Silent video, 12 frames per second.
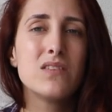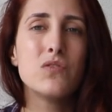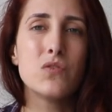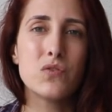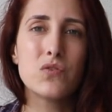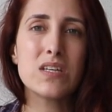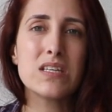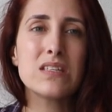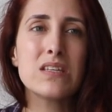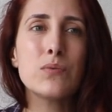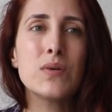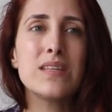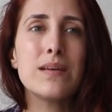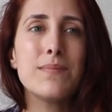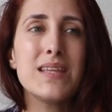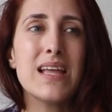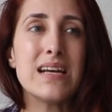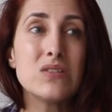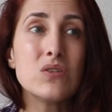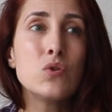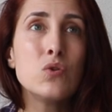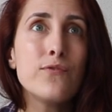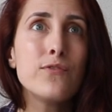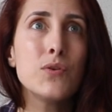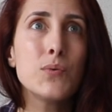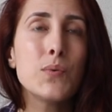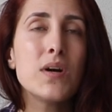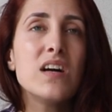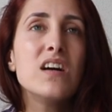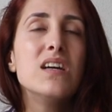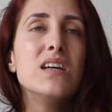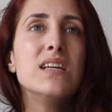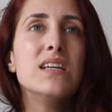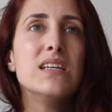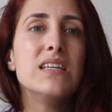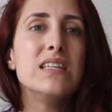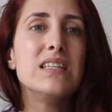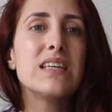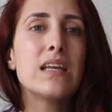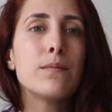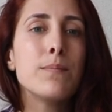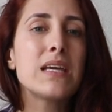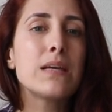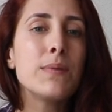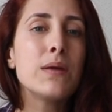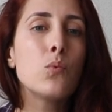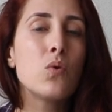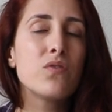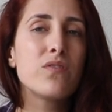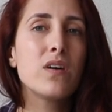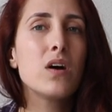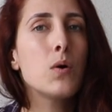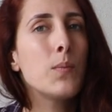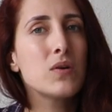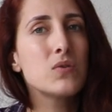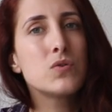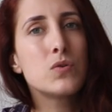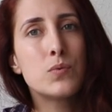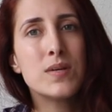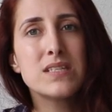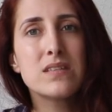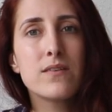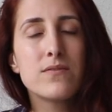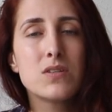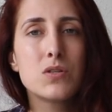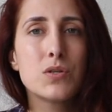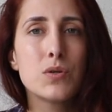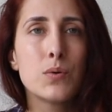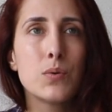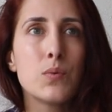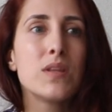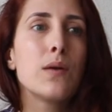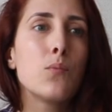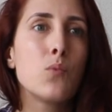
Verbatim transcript: do, do you understand what I mean? As a new viewer it can make me wonder about the rest of the show when I'm